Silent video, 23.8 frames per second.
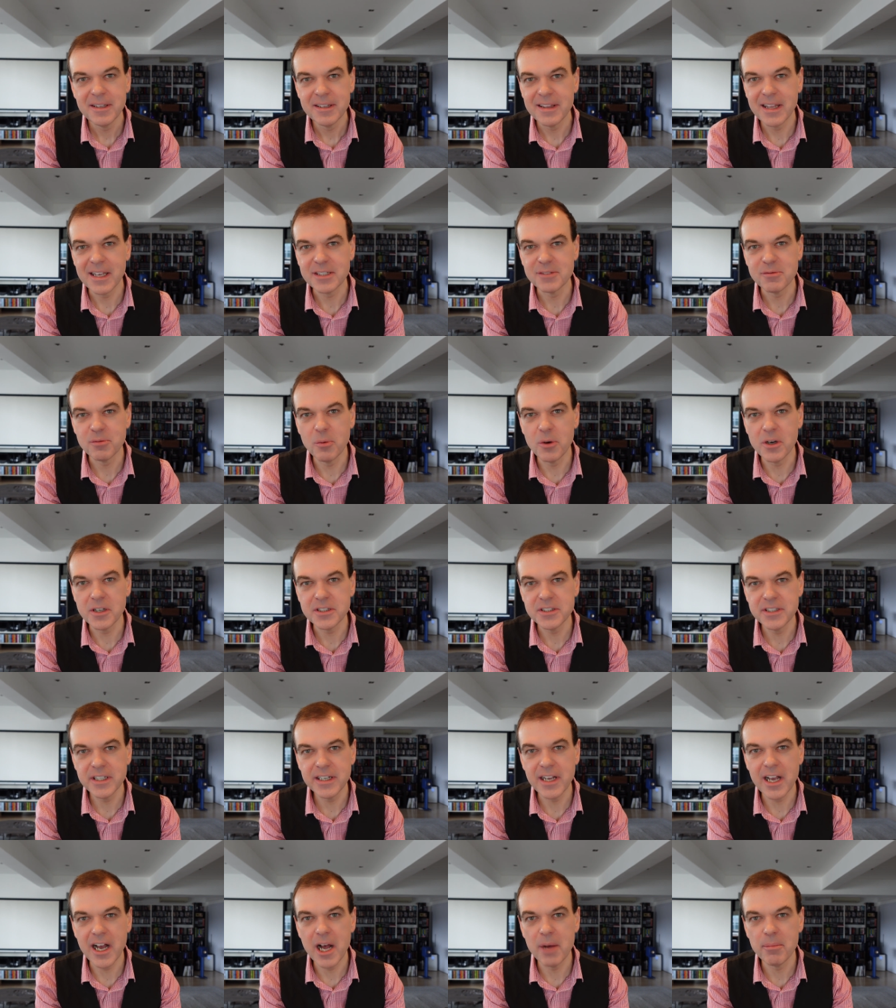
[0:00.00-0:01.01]
Thanks for
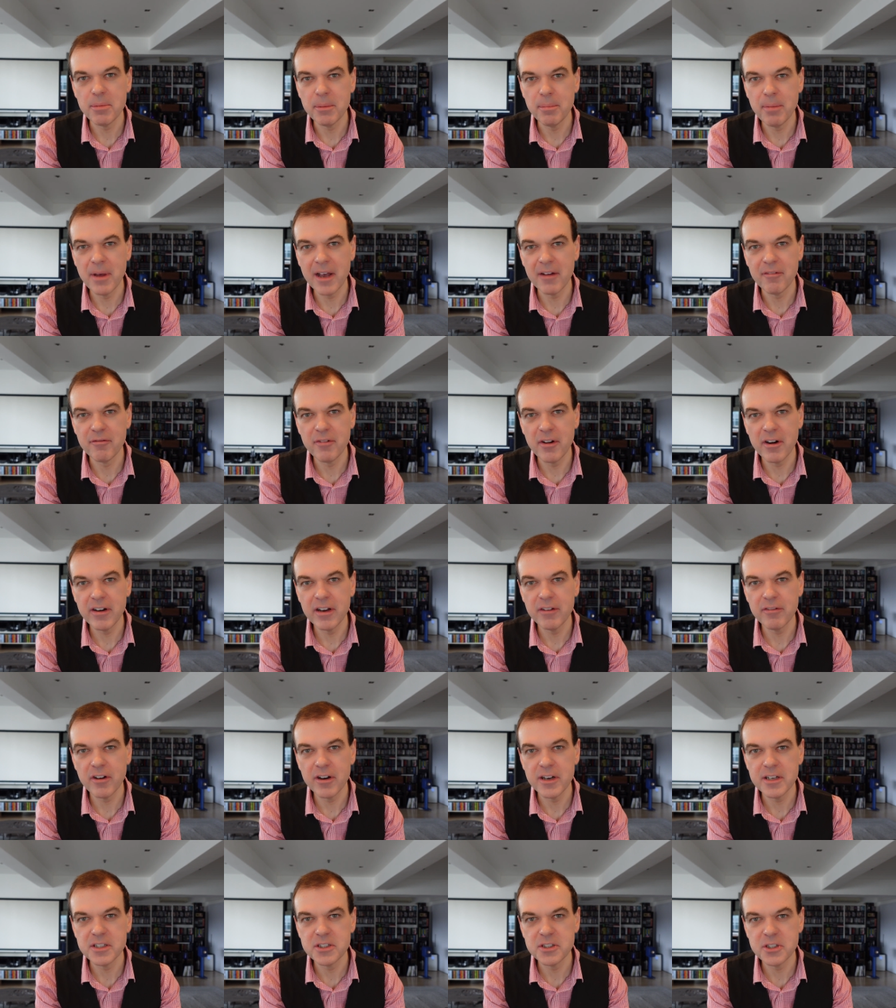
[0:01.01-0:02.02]
watching. I'll be back very,
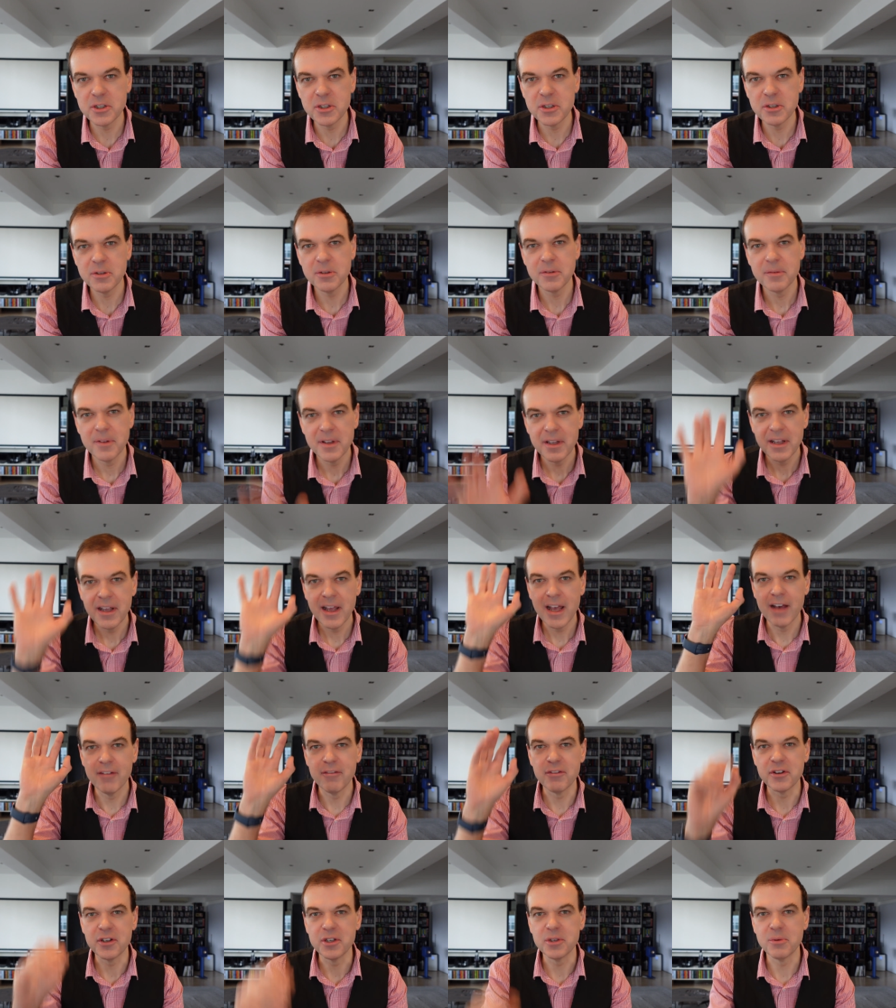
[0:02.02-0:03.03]
very soon.
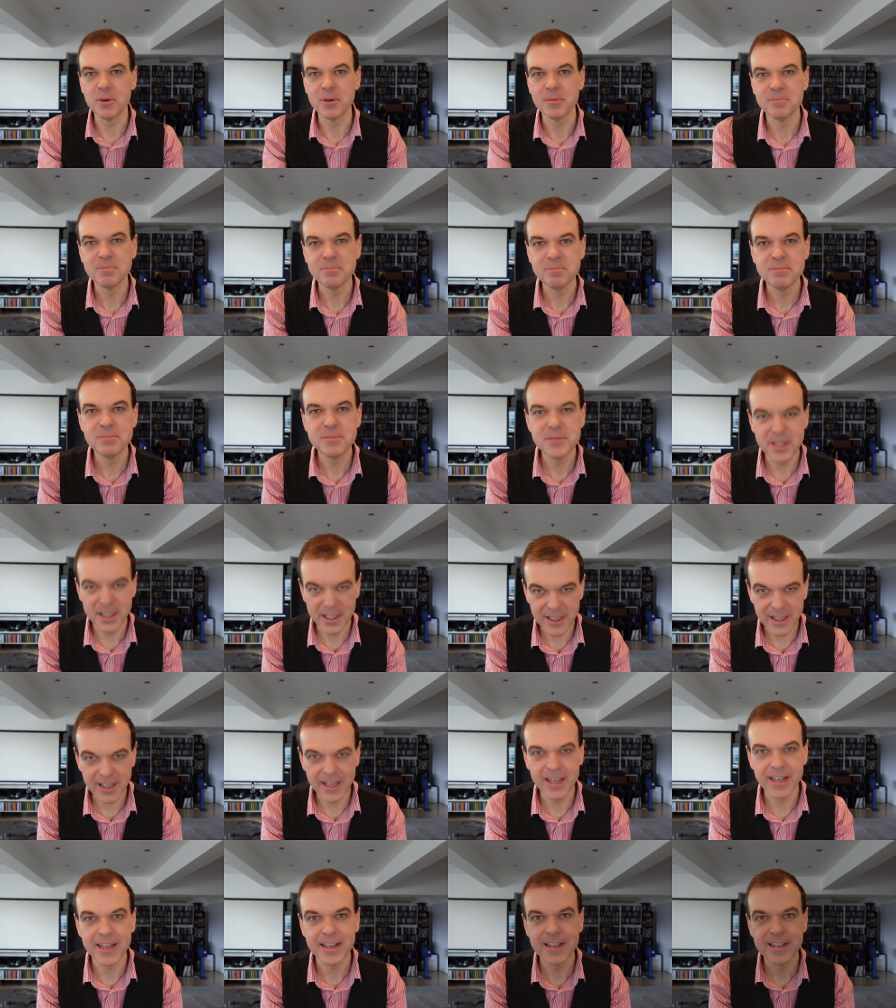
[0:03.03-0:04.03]
Have a good one. Take
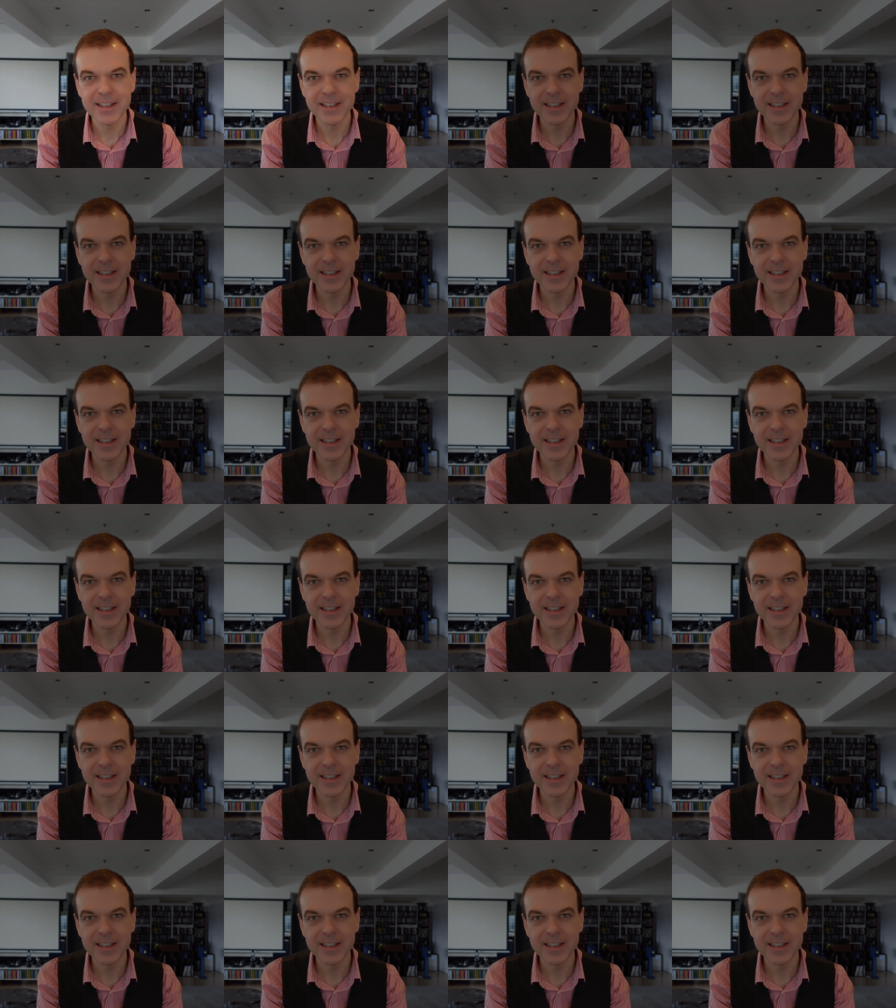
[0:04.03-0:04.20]
care.